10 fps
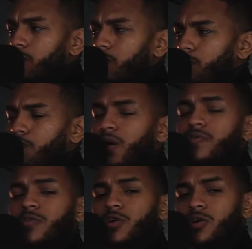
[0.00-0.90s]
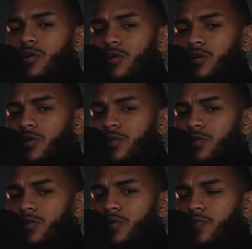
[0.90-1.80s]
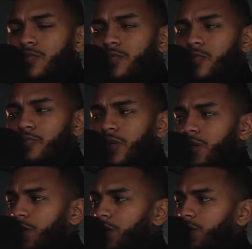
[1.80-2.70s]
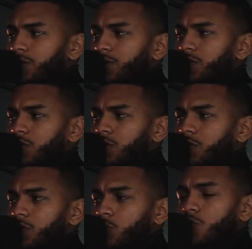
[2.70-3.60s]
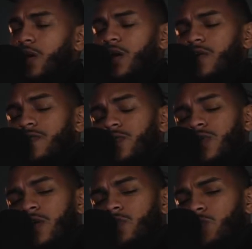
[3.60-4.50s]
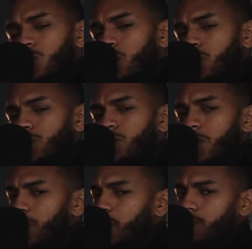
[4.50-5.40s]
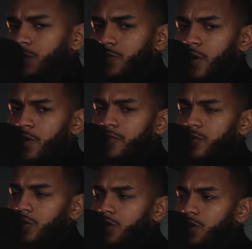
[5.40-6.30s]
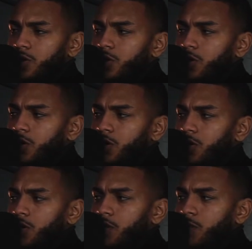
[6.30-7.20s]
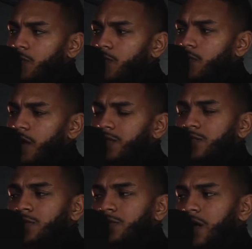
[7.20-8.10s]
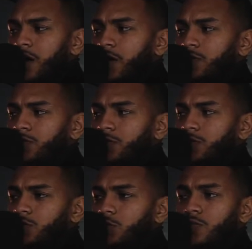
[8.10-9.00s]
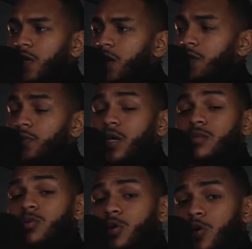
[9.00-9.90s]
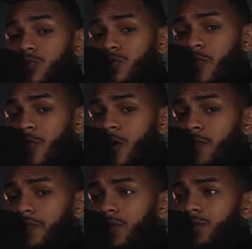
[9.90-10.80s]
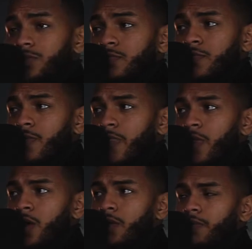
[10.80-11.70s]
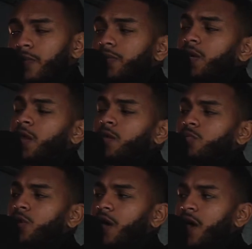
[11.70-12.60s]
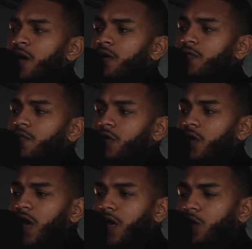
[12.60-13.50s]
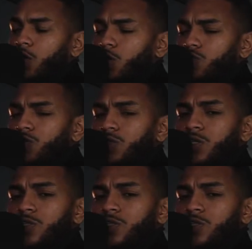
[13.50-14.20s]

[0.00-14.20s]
buffer because you may not feel comfortable going to a therapist about everything. And sometimes you may not be able to go to a therapist, but being able to have a close-knit